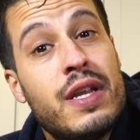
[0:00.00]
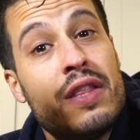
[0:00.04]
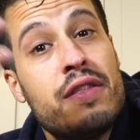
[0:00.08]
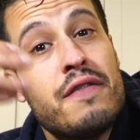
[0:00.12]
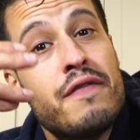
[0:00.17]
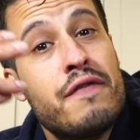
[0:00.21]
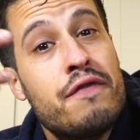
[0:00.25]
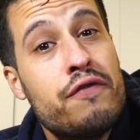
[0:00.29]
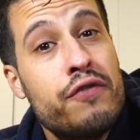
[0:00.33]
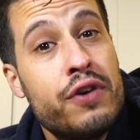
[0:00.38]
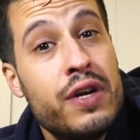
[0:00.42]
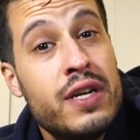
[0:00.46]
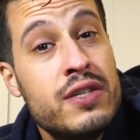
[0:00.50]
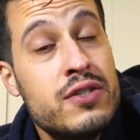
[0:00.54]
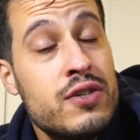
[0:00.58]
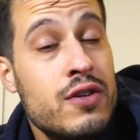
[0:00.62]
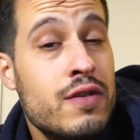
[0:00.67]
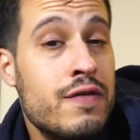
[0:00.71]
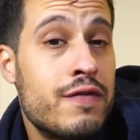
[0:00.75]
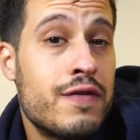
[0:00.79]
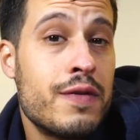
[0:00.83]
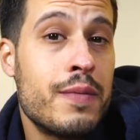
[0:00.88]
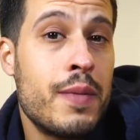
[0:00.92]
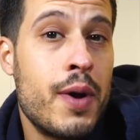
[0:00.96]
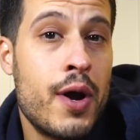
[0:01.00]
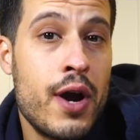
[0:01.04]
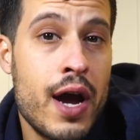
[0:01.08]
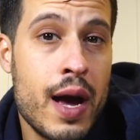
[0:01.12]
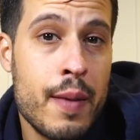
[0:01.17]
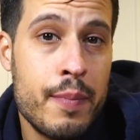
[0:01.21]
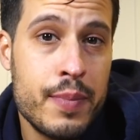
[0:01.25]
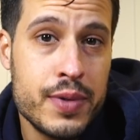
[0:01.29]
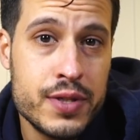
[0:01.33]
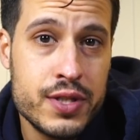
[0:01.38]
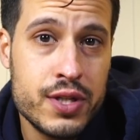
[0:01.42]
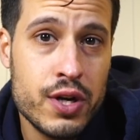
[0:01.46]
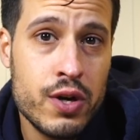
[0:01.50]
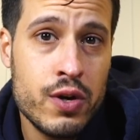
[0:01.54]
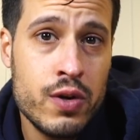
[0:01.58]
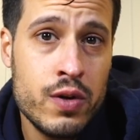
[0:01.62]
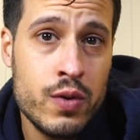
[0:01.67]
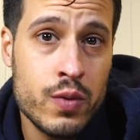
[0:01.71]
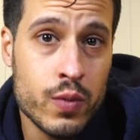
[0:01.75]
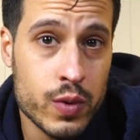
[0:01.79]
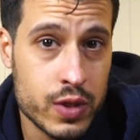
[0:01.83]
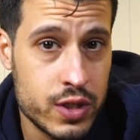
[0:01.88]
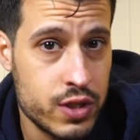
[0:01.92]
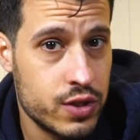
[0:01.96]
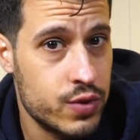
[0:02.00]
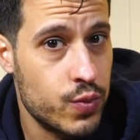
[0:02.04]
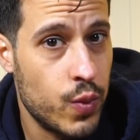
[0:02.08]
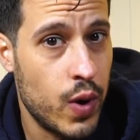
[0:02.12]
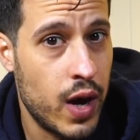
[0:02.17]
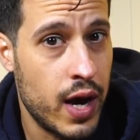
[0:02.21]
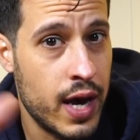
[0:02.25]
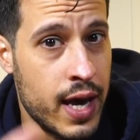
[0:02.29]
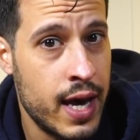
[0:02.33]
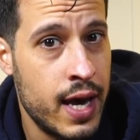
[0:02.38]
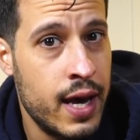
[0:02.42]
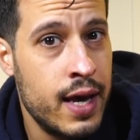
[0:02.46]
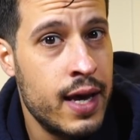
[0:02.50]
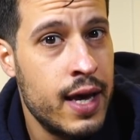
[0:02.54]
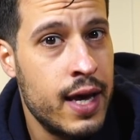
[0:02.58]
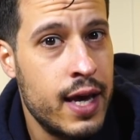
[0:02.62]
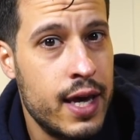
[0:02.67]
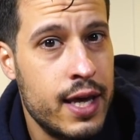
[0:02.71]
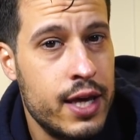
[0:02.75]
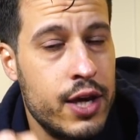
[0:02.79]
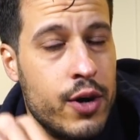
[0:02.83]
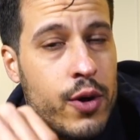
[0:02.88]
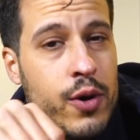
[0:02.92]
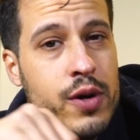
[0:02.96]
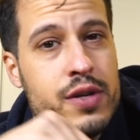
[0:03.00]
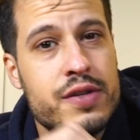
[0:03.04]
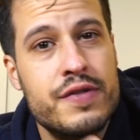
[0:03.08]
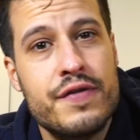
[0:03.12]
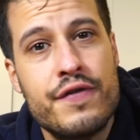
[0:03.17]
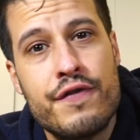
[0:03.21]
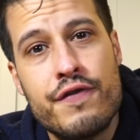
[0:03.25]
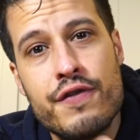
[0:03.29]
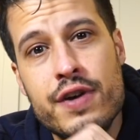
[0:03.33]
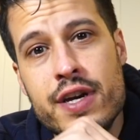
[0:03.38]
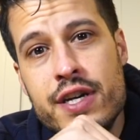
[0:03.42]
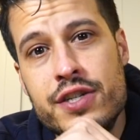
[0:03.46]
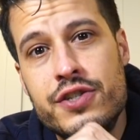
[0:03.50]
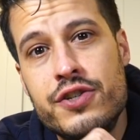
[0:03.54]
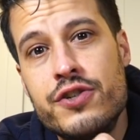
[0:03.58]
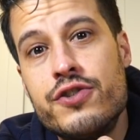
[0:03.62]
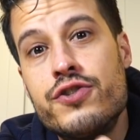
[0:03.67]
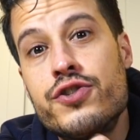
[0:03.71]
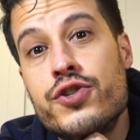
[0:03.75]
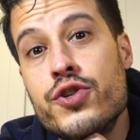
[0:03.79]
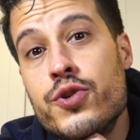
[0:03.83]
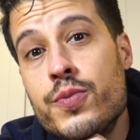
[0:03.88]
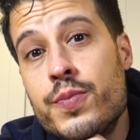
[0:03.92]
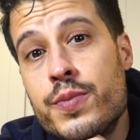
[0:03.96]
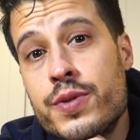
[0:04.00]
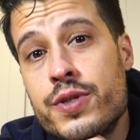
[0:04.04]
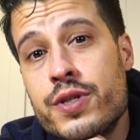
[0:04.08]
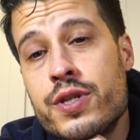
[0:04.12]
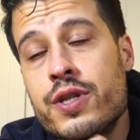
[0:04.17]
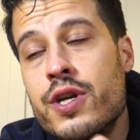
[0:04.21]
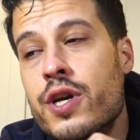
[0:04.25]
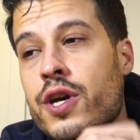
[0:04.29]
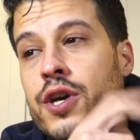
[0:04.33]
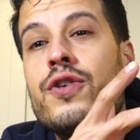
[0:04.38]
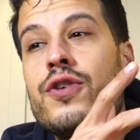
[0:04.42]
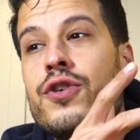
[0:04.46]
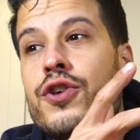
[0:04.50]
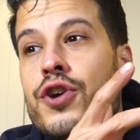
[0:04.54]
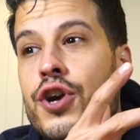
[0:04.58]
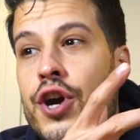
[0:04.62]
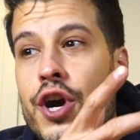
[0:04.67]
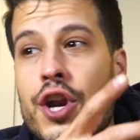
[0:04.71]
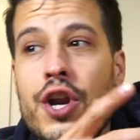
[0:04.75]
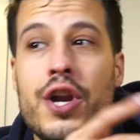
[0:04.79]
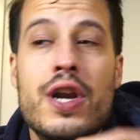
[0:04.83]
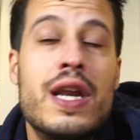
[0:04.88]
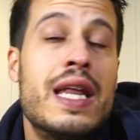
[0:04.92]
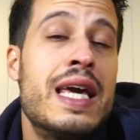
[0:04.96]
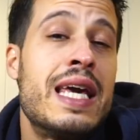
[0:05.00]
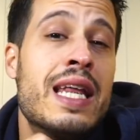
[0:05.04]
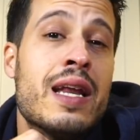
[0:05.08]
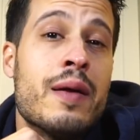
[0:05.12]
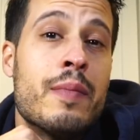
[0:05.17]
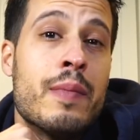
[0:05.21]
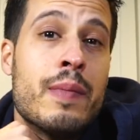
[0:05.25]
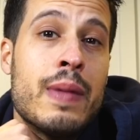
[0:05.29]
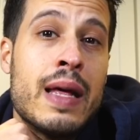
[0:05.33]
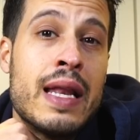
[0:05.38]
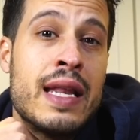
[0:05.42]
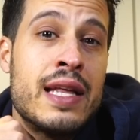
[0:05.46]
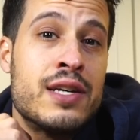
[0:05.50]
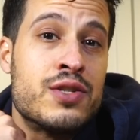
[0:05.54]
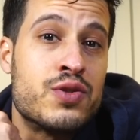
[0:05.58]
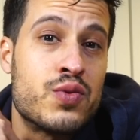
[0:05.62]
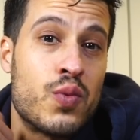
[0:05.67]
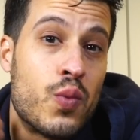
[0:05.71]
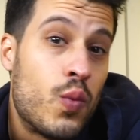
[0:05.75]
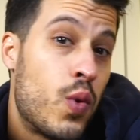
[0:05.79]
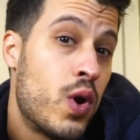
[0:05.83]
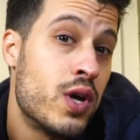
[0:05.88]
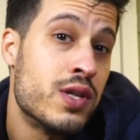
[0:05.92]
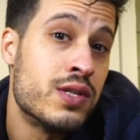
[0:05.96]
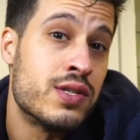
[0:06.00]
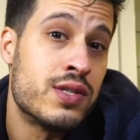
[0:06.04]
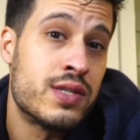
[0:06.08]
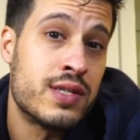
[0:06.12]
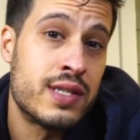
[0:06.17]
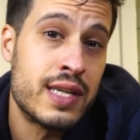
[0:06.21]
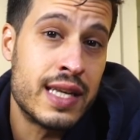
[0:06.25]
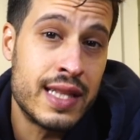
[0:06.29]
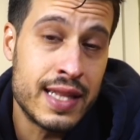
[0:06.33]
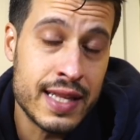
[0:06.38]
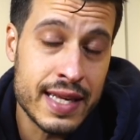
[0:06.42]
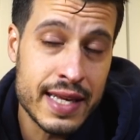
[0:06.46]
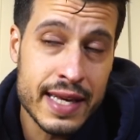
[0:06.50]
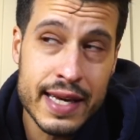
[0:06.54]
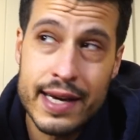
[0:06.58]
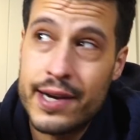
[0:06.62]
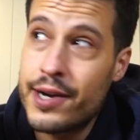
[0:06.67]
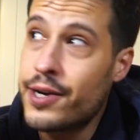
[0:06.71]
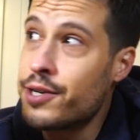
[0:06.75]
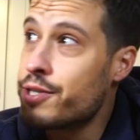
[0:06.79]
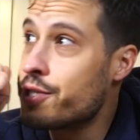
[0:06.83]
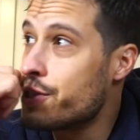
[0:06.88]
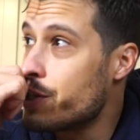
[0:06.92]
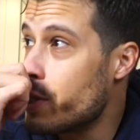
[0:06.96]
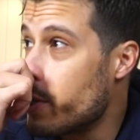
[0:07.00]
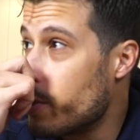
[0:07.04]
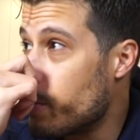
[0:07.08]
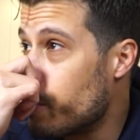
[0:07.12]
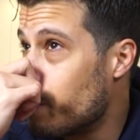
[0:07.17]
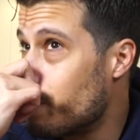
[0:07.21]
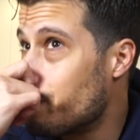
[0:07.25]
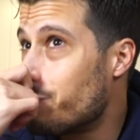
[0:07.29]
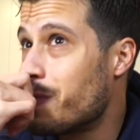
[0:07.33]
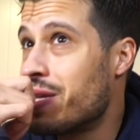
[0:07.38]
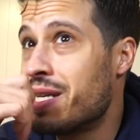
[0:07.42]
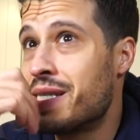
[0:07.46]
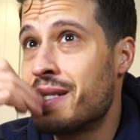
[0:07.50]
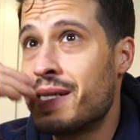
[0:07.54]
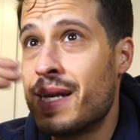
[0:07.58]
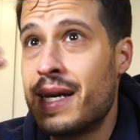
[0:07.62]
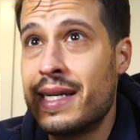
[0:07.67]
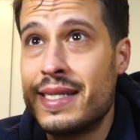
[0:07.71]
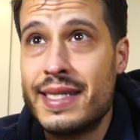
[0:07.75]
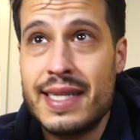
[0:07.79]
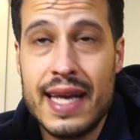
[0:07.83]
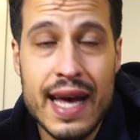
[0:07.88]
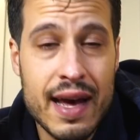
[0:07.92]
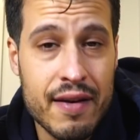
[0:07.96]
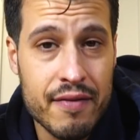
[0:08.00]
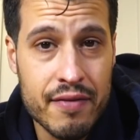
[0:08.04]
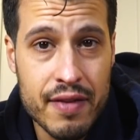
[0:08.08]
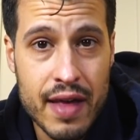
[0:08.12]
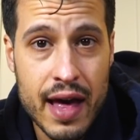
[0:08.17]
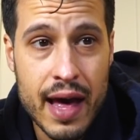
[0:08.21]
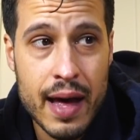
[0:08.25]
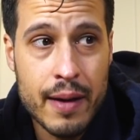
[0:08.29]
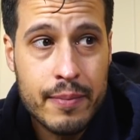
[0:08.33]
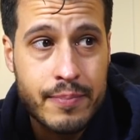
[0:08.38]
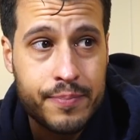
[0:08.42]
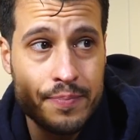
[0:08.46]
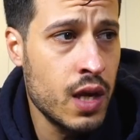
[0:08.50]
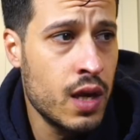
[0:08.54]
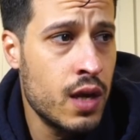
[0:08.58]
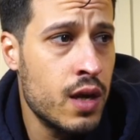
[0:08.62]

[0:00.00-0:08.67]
in the freezer from our episode, which is why you always freeze your soups. You're gonna need them at least once in the year, so it's nice to have that.